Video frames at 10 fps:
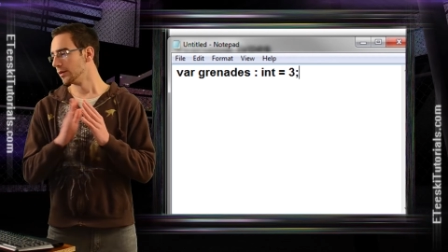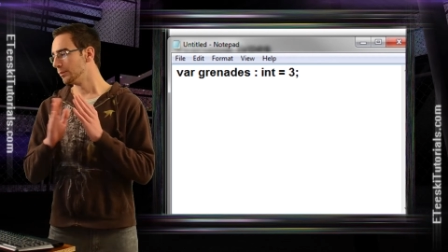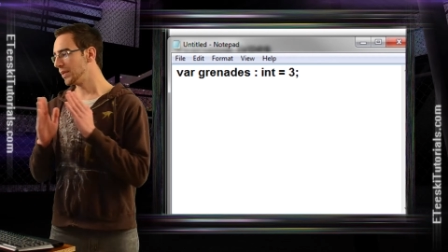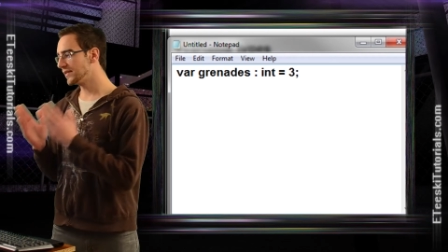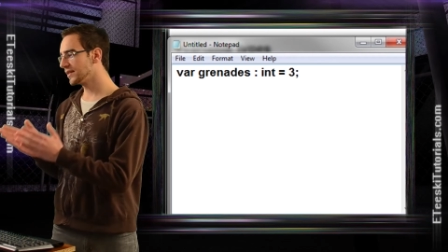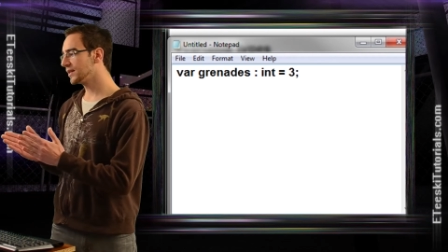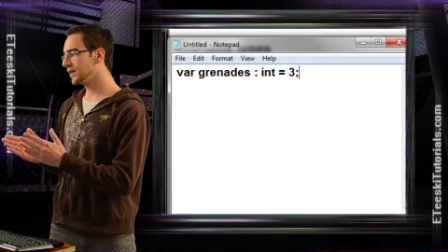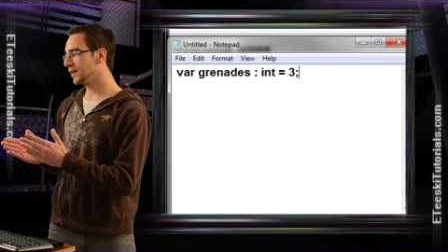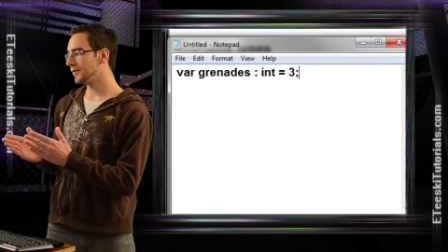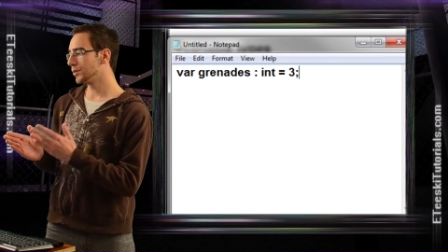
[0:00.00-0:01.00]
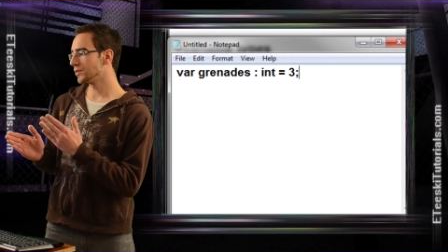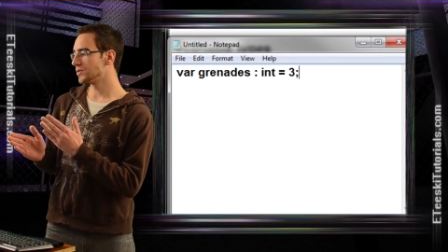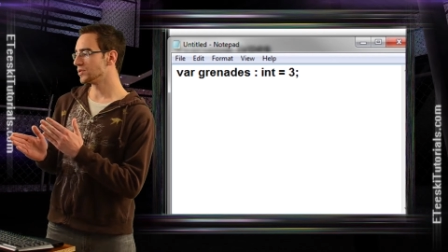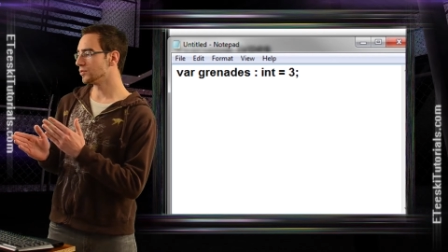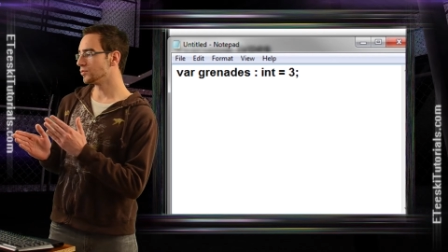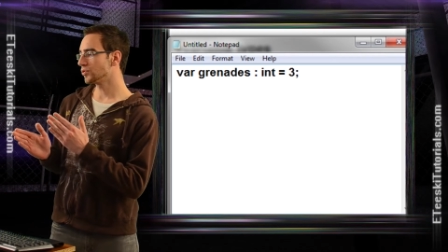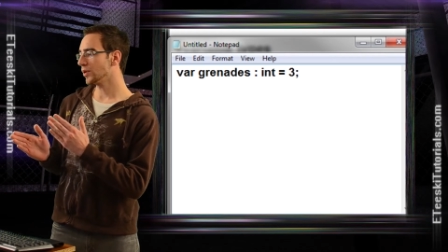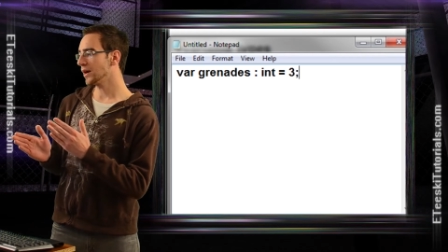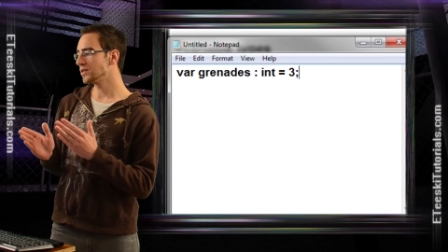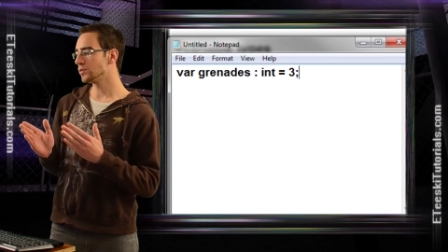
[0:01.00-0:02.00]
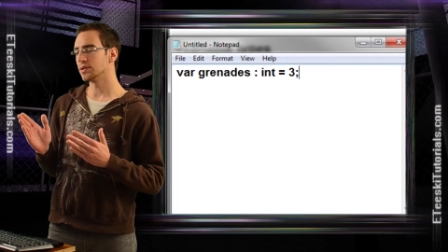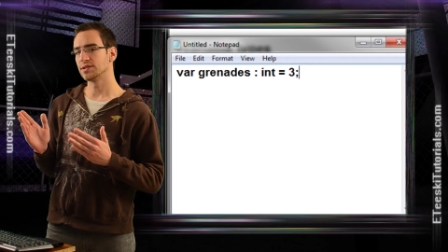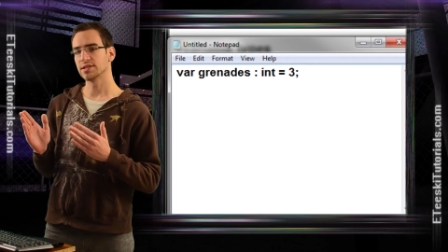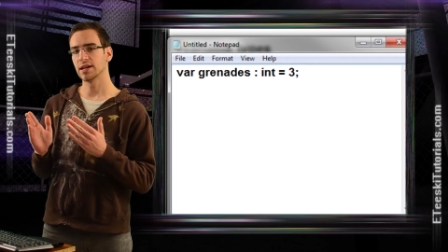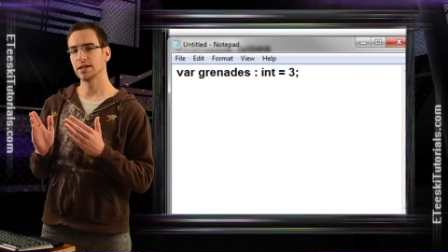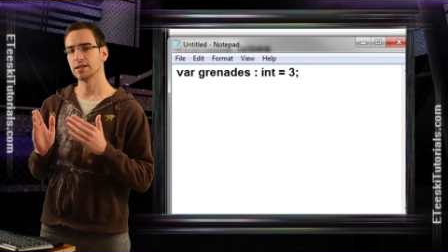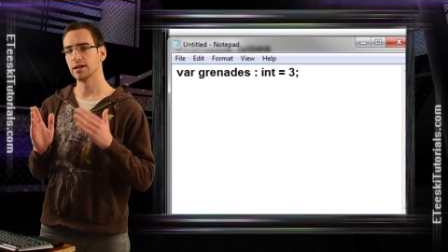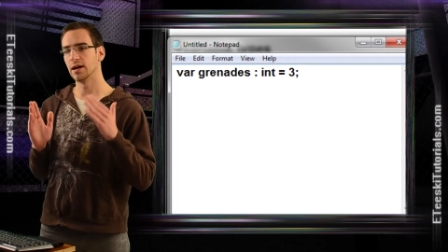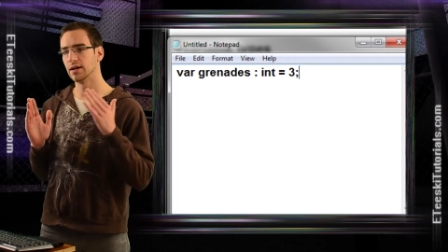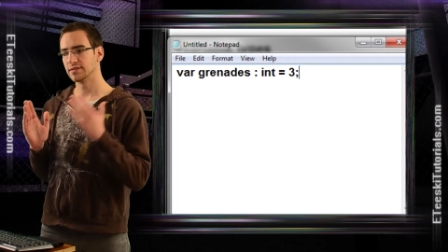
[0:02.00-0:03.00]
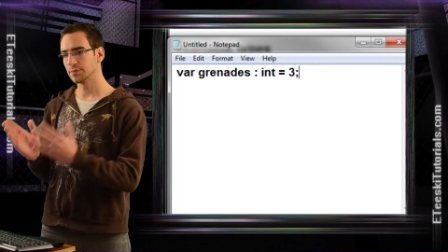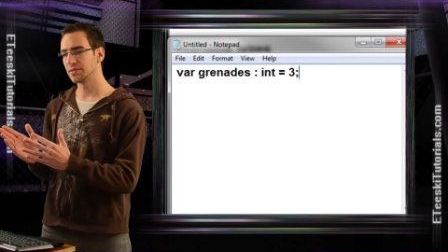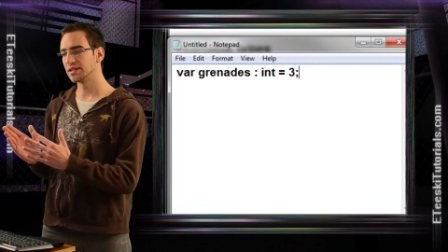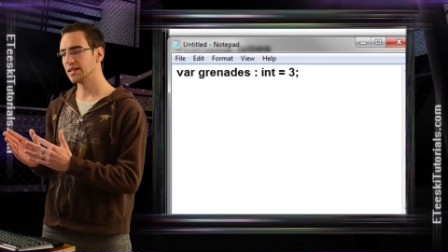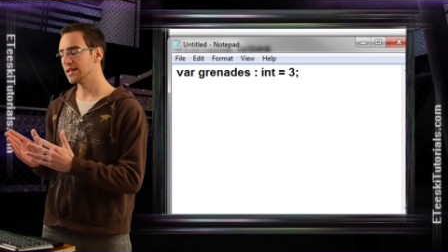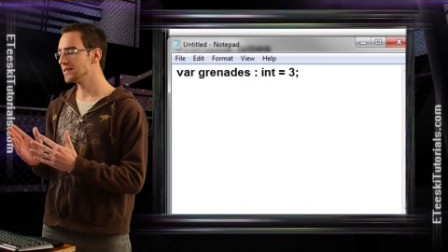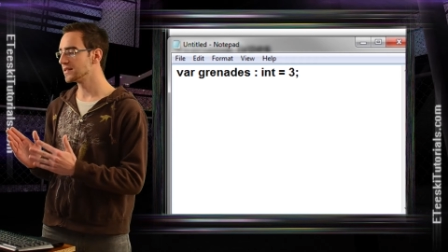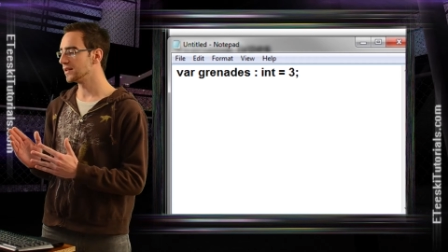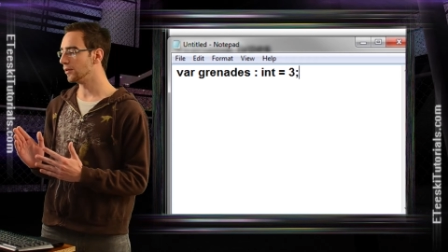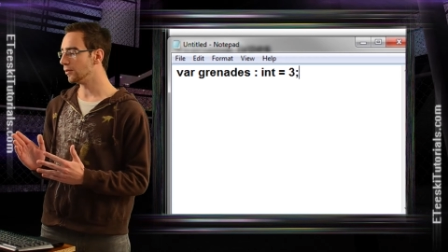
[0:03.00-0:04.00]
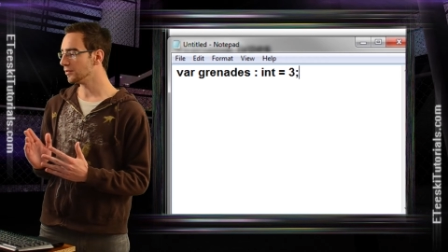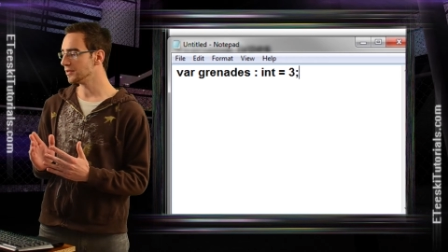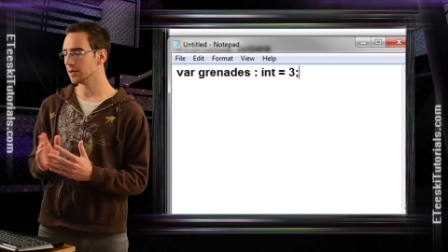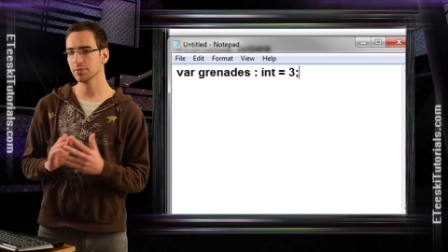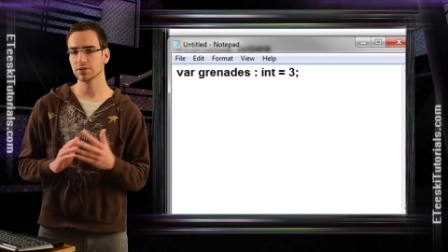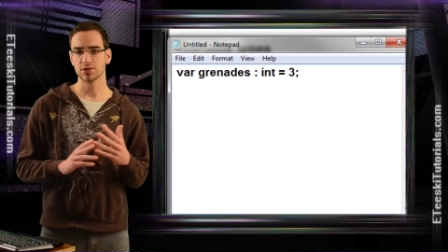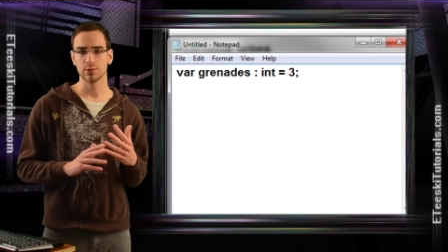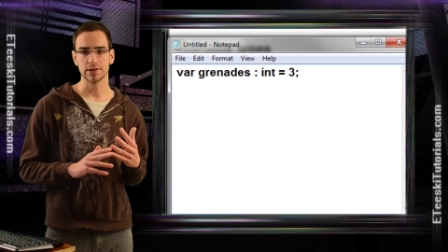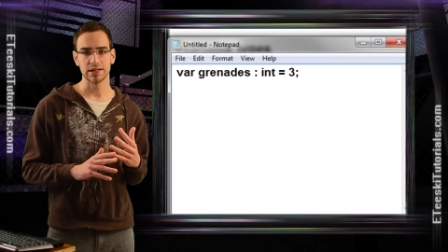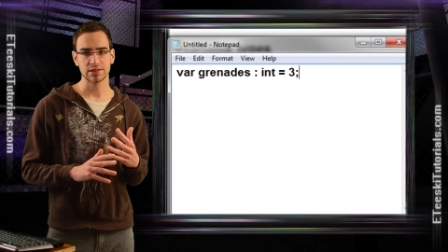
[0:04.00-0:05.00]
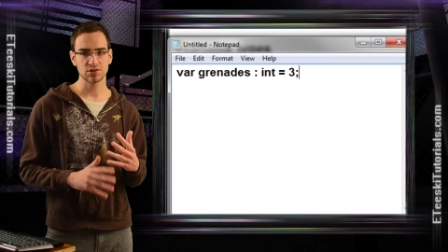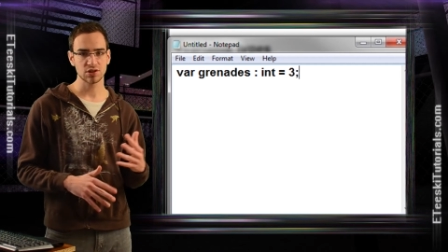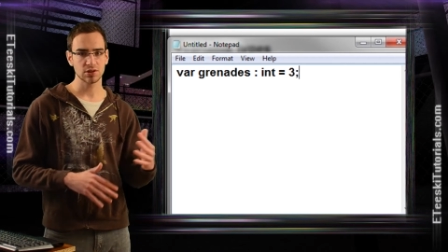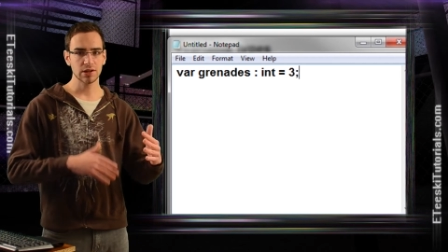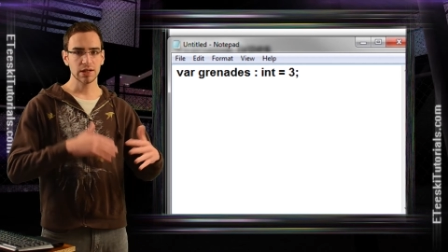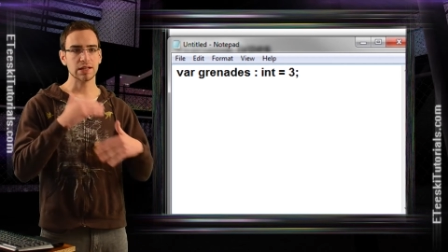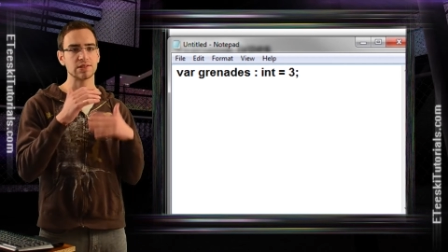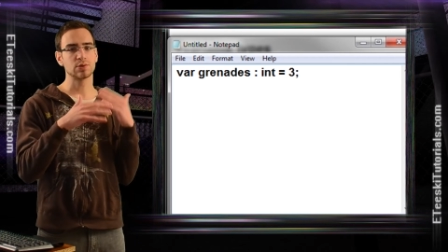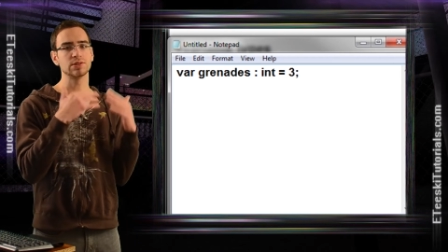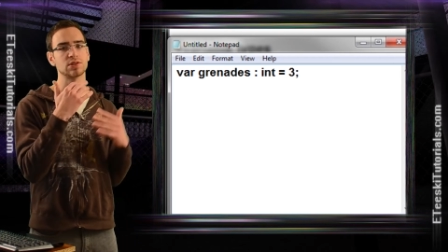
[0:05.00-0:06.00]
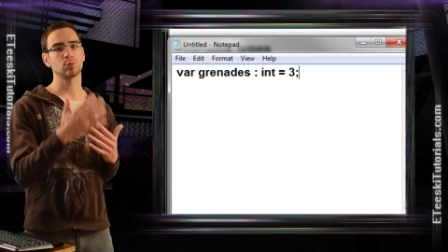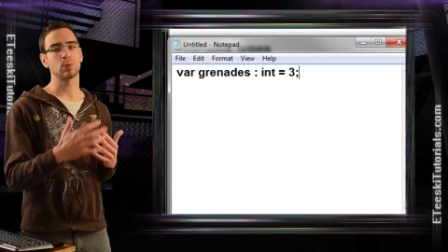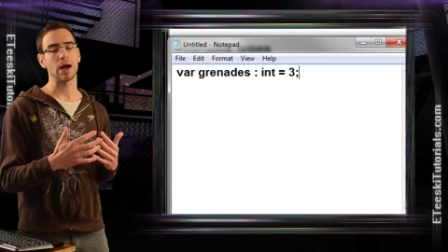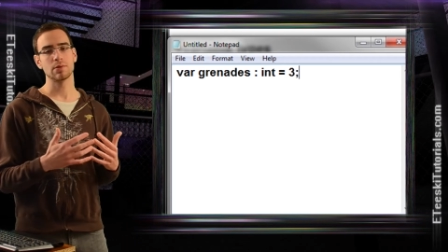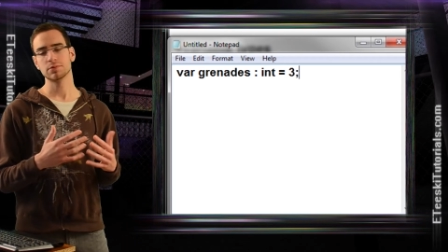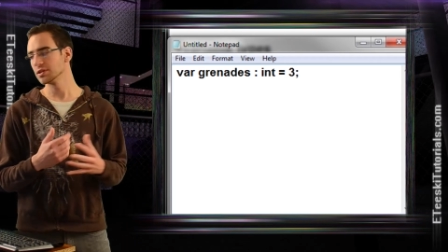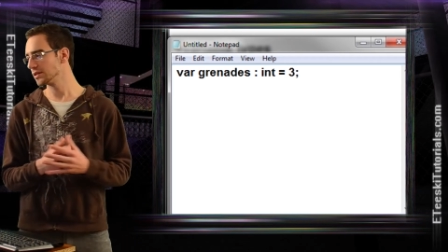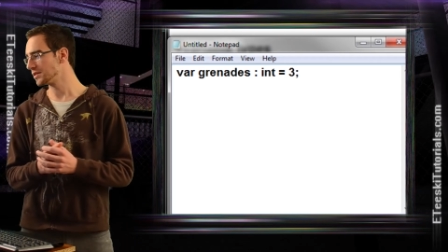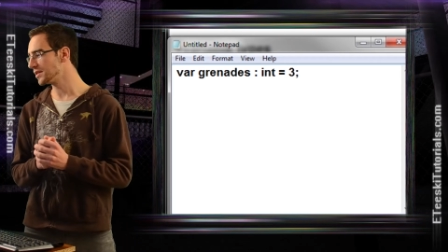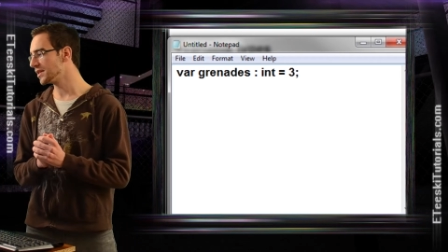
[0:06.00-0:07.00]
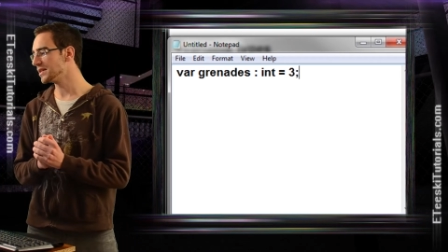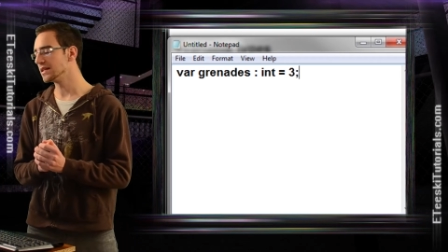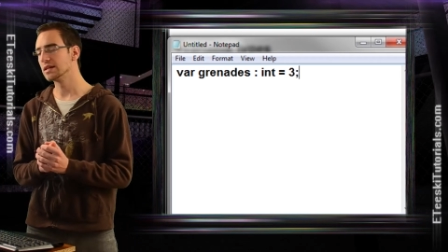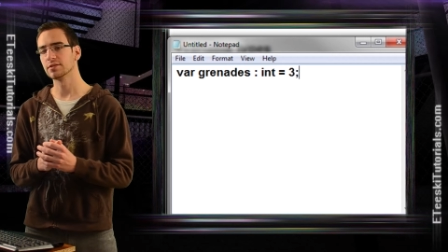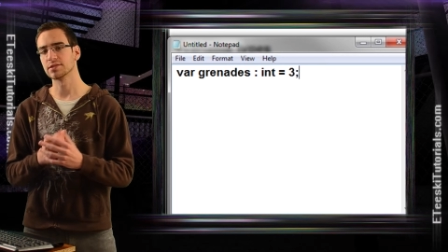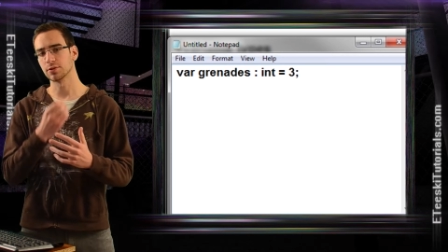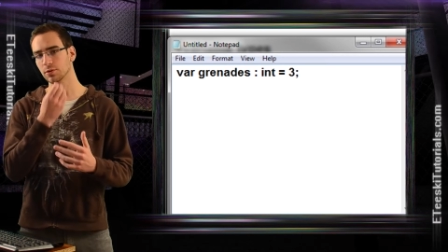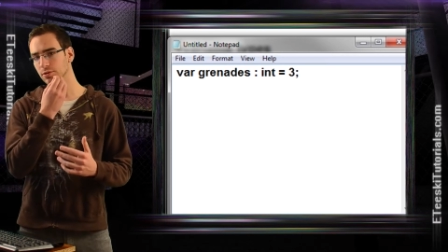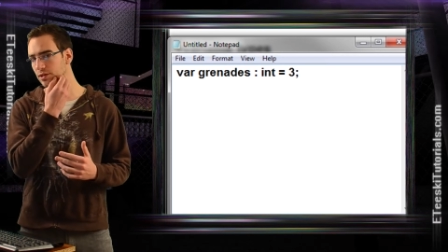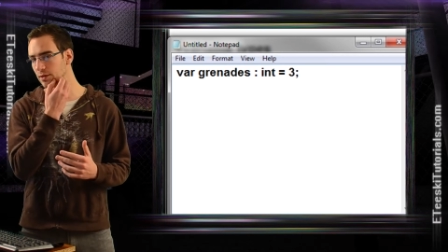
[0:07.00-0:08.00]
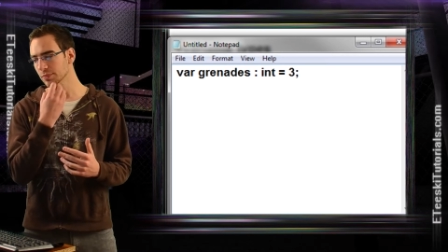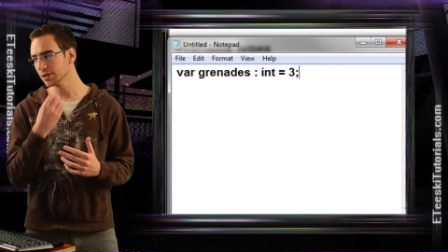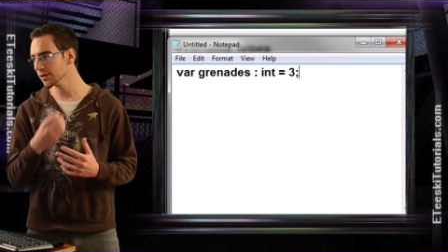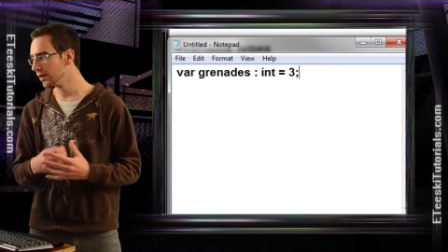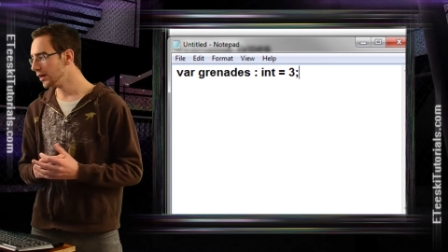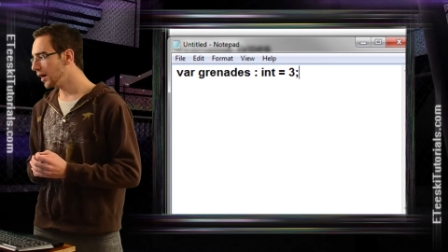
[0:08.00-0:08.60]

basically, if you were to try to assign uh, something that isn't a whole number to an integer, it's going to round to the nearest whole number.